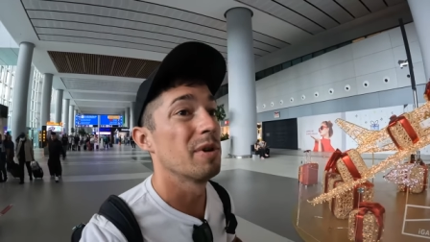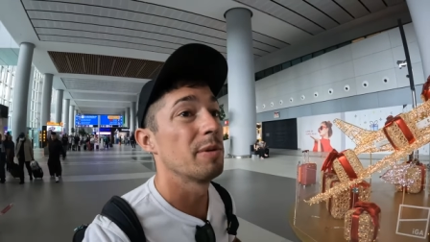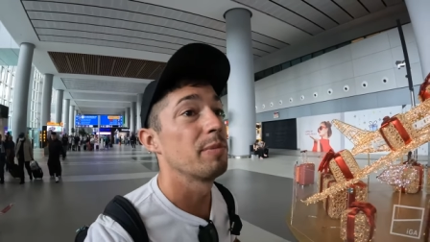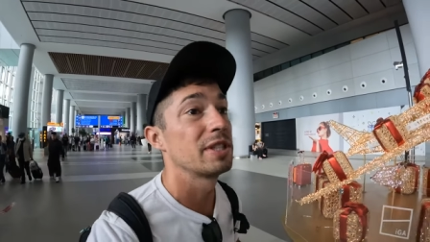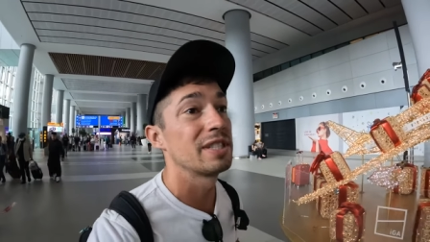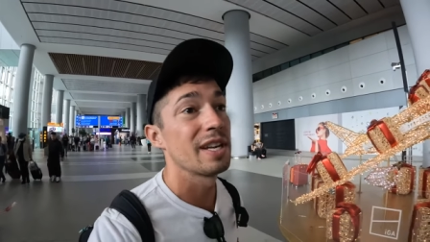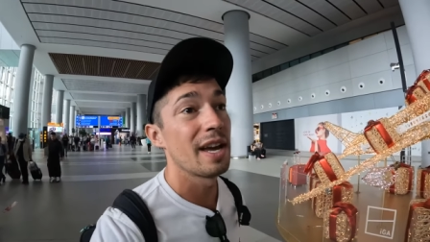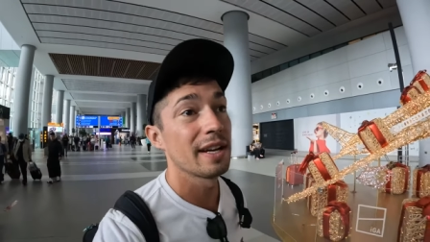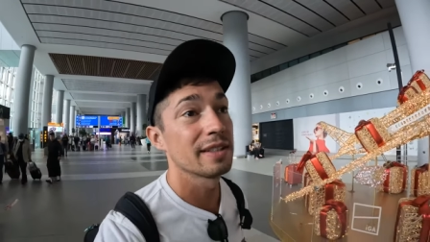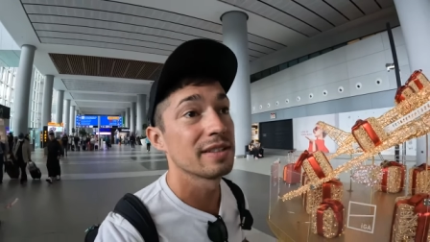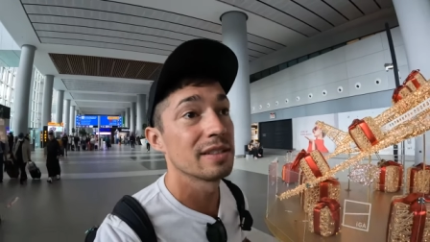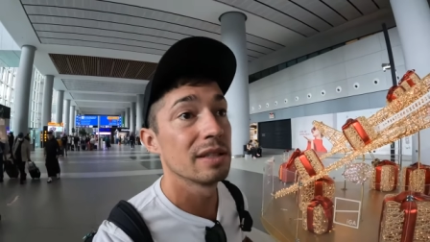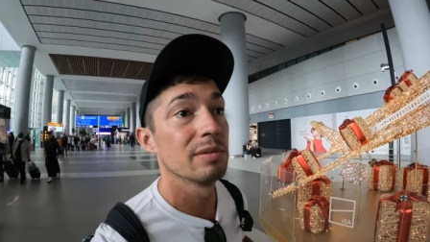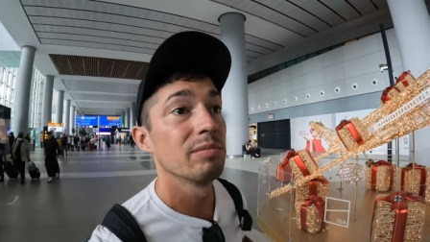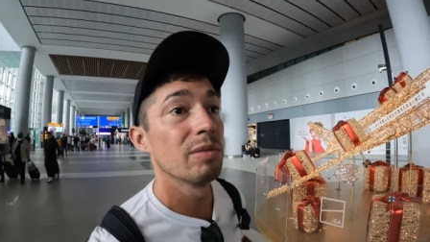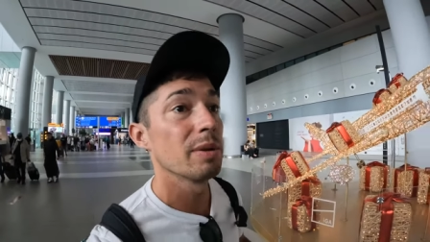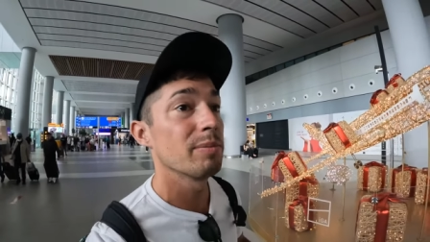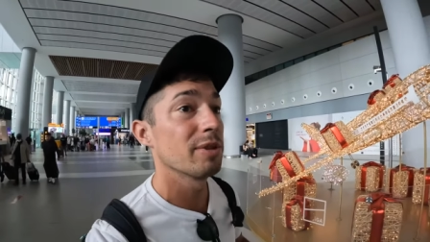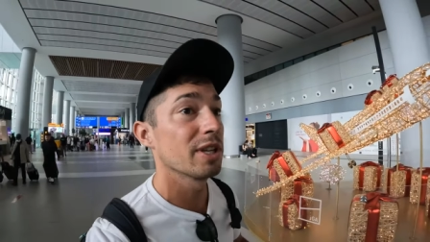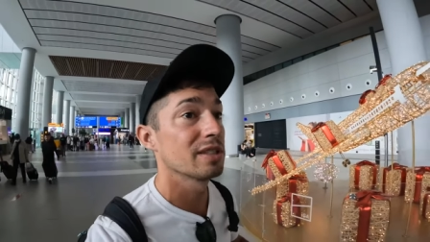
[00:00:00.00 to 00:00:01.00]
Maybe taxi,
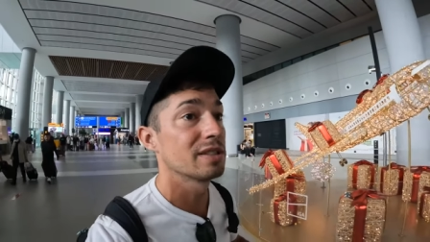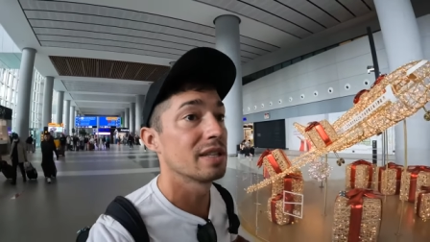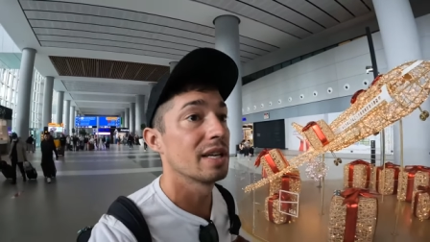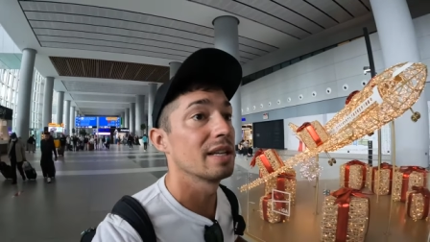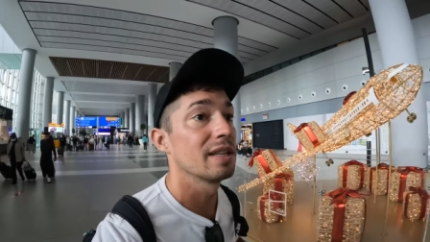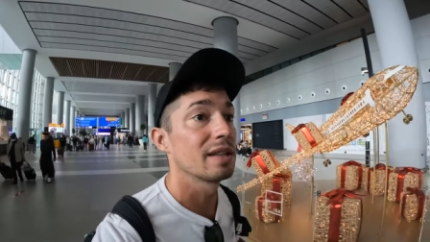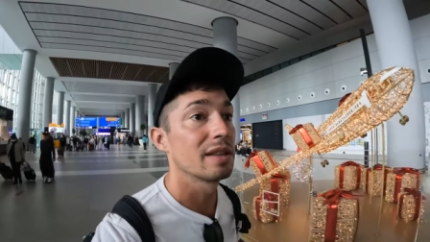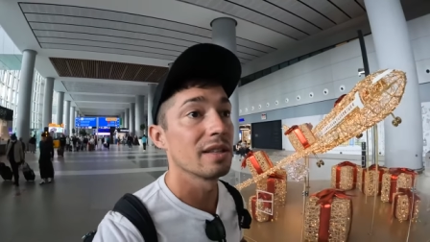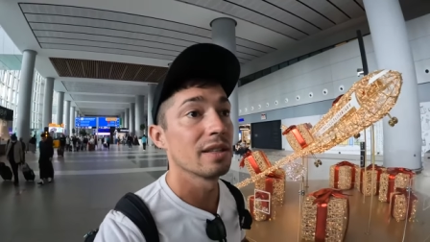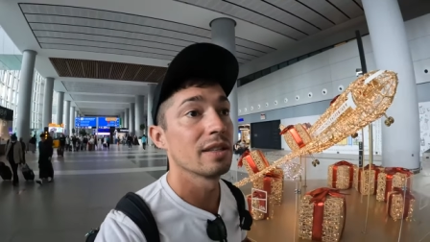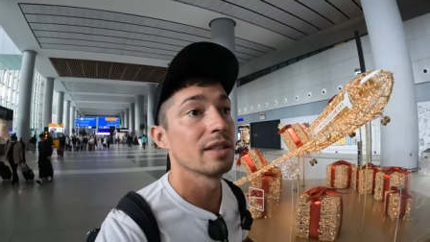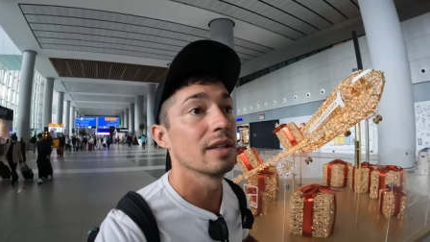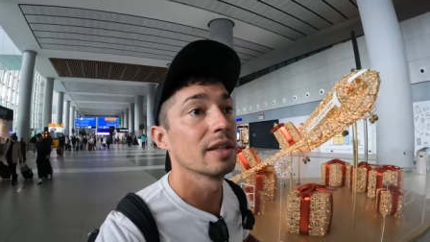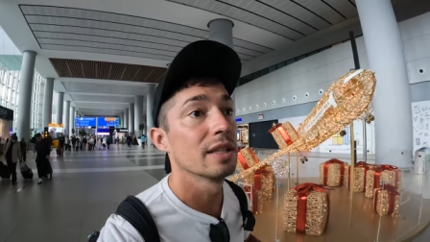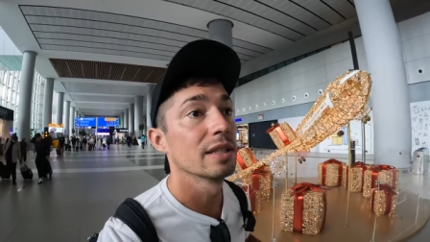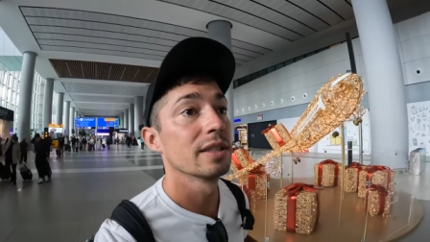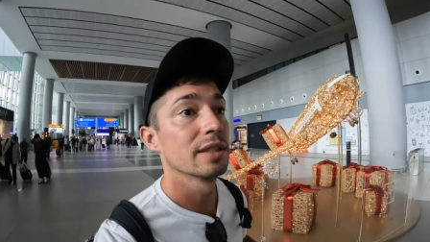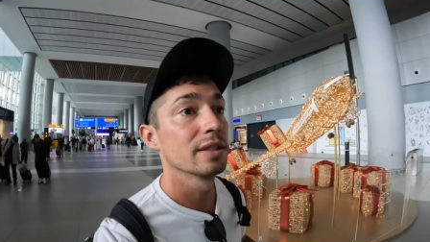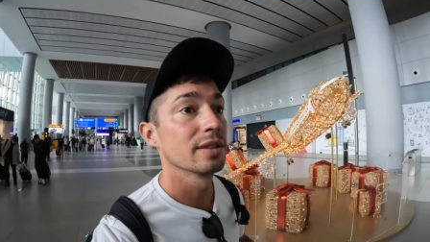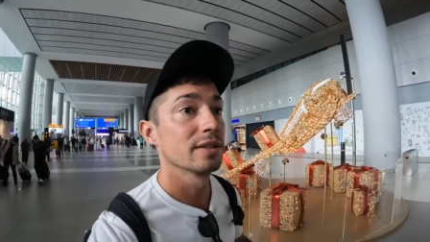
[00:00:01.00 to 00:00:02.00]
maybe I'll take the
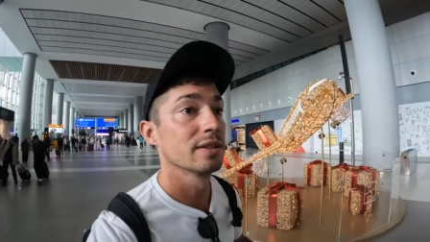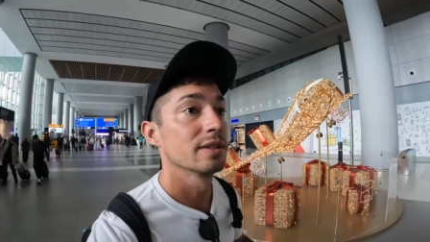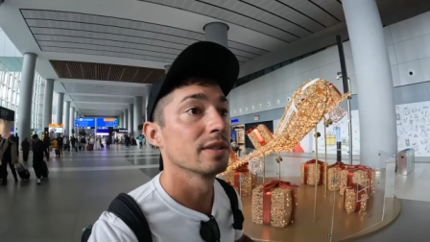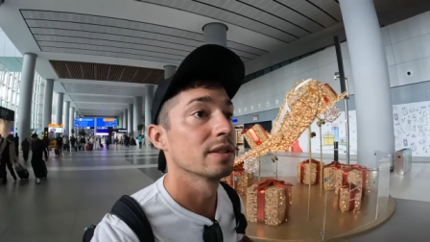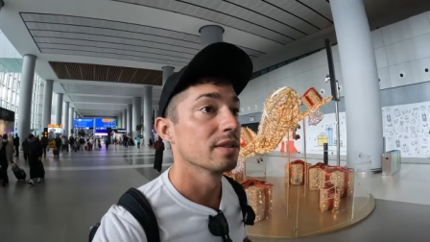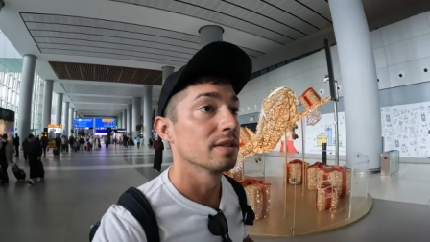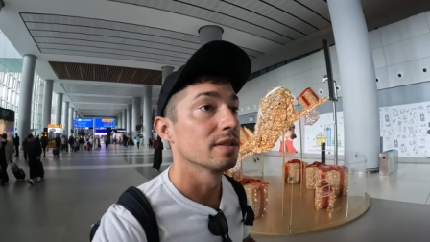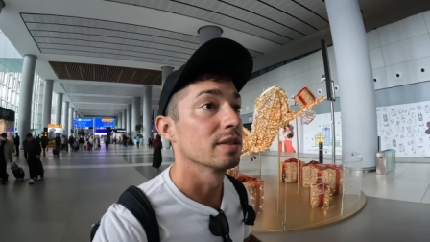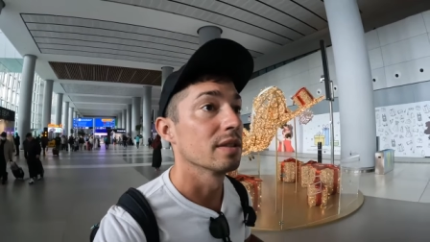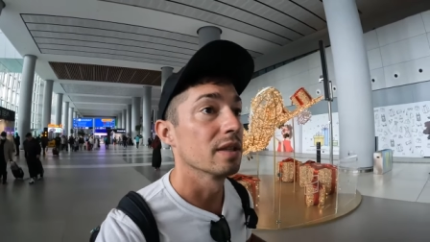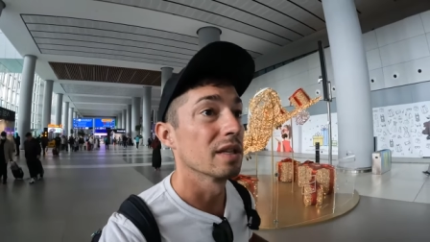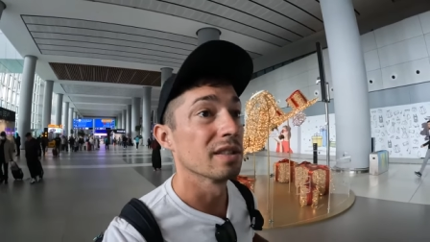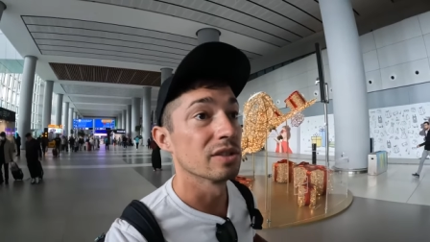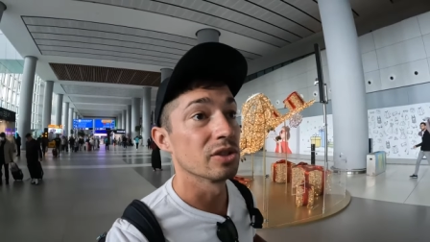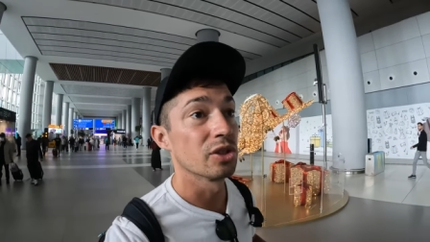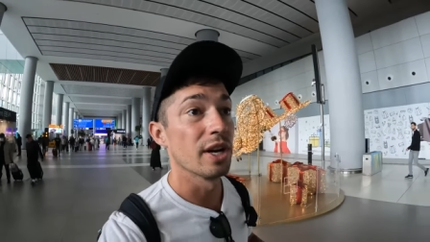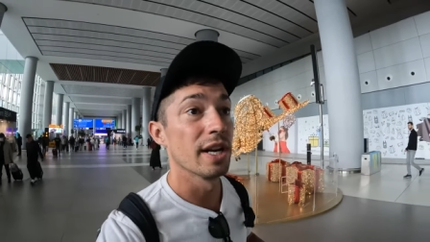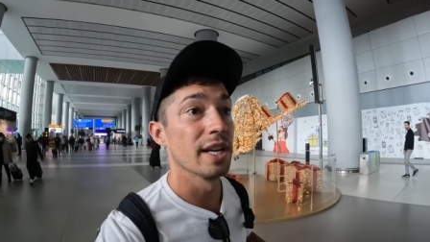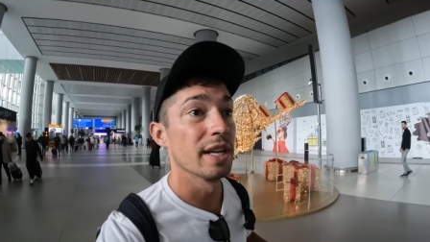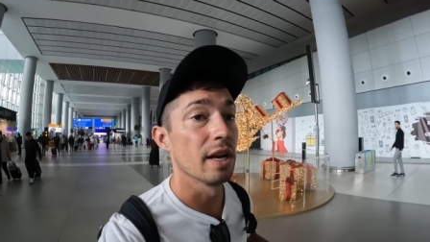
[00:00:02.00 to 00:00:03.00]
a
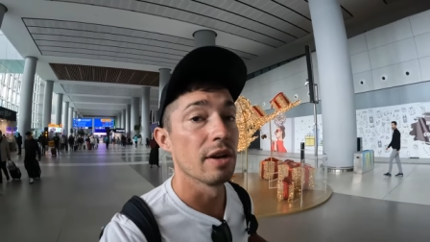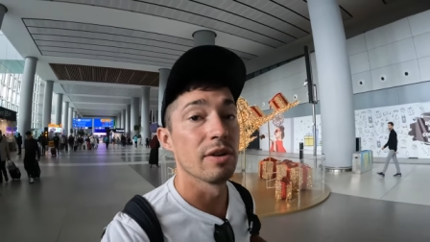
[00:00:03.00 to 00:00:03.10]
train.